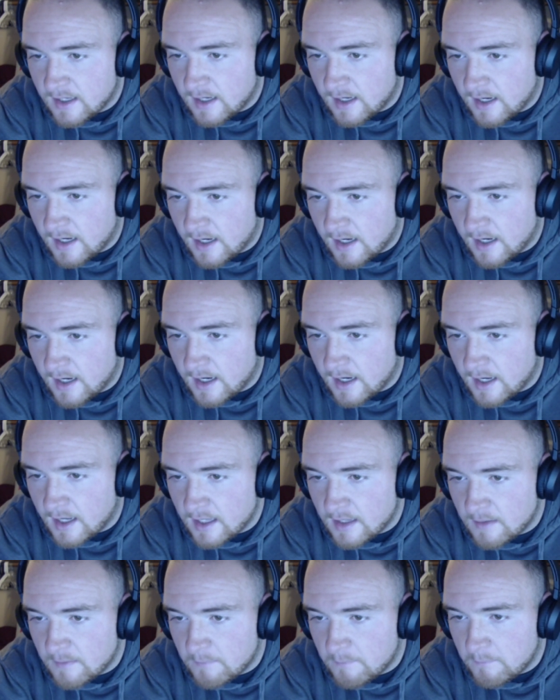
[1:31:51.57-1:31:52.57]

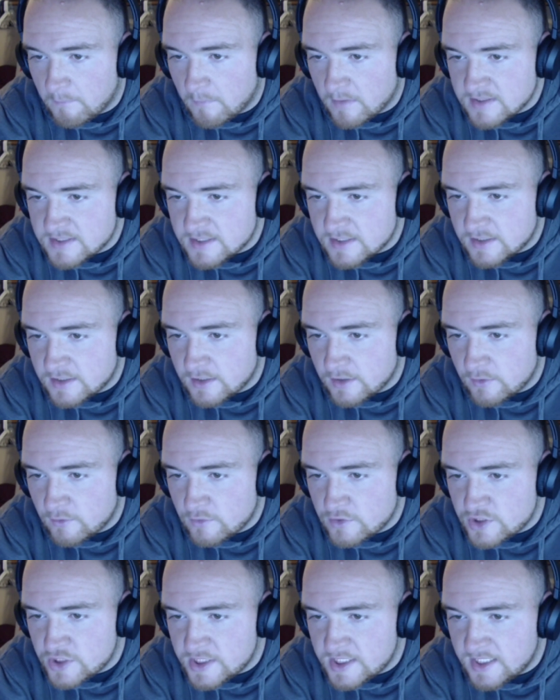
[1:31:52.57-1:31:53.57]

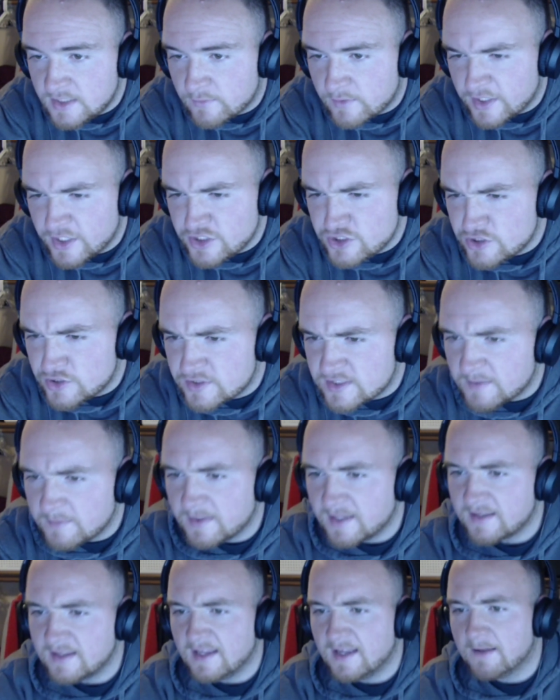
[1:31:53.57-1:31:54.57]
Muskogee Ridge or something
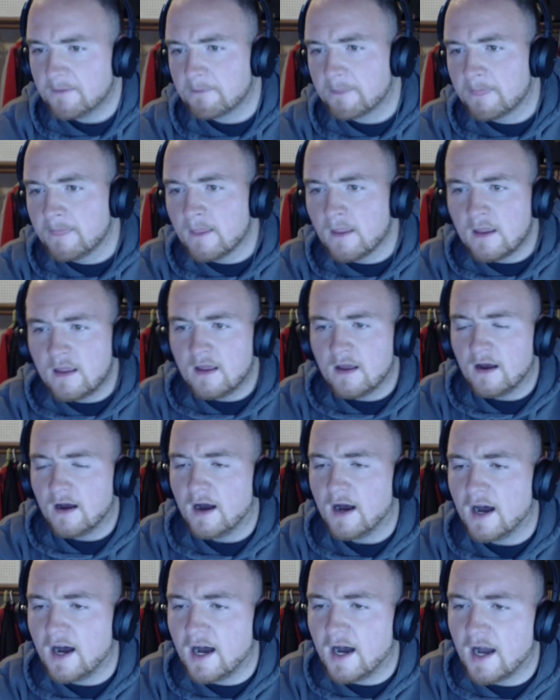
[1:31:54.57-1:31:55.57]
like that.
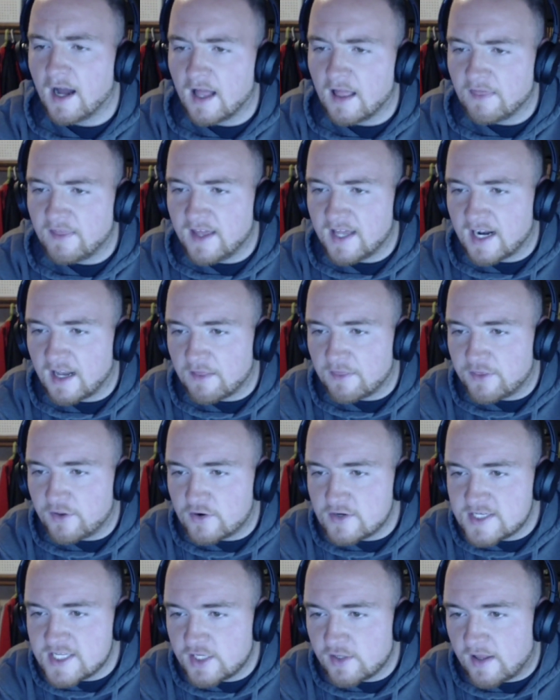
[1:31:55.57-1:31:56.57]
Then on
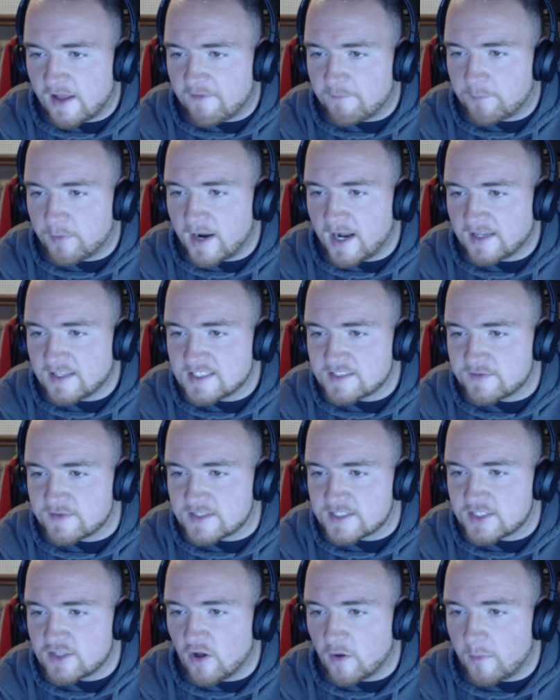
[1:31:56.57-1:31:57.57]
Thursday, you'll have practice for the
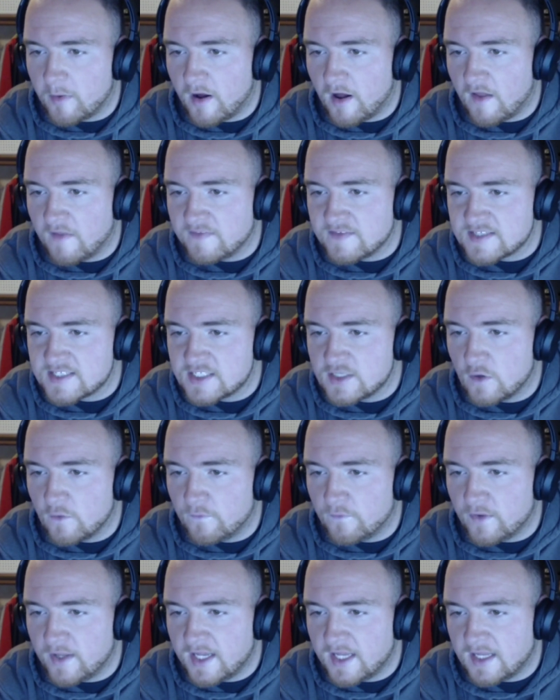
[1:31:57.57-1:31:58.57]
Snowball and the
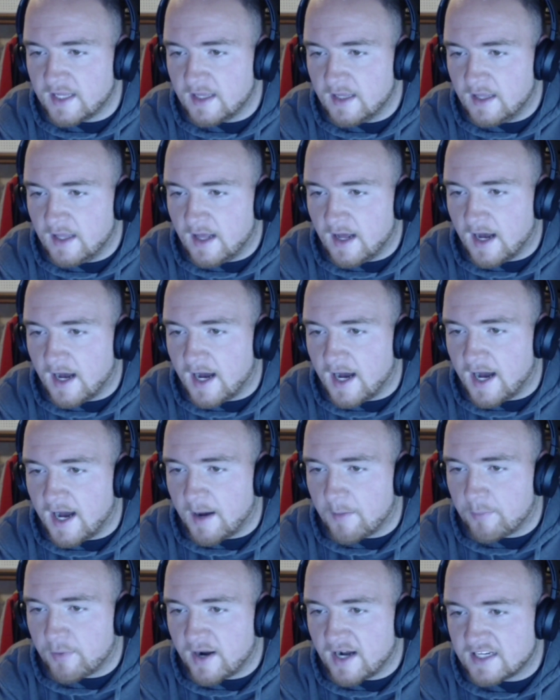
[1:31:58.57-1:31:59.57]
Snowflake,
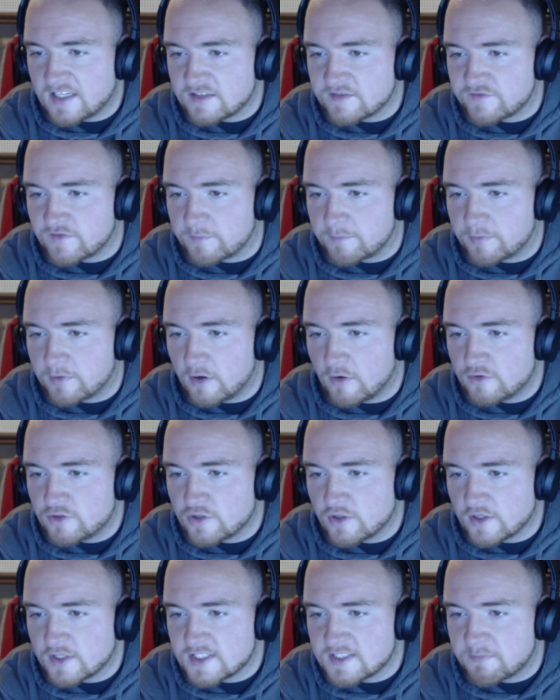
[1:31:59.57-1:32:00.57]
practice for Pro
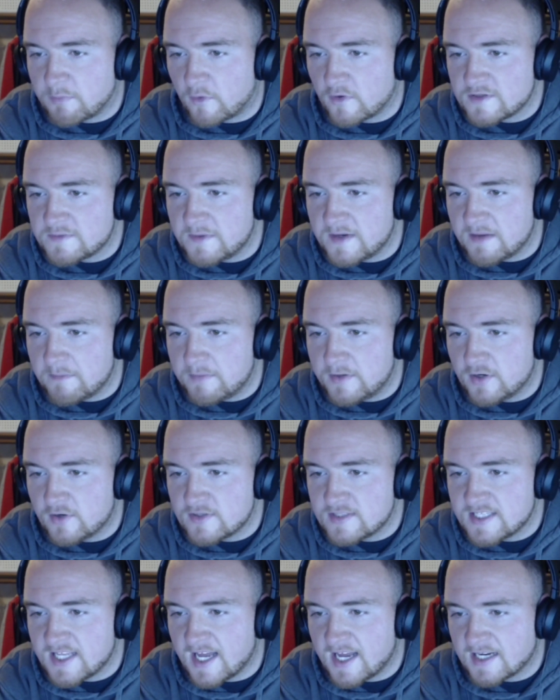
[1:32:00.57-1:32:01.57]
Truck, Sportsman, and Pure
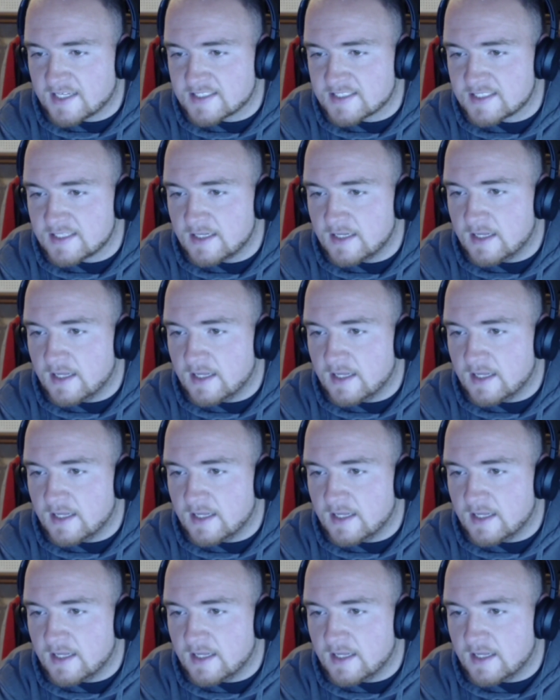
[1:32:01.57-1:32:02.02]
Stocks.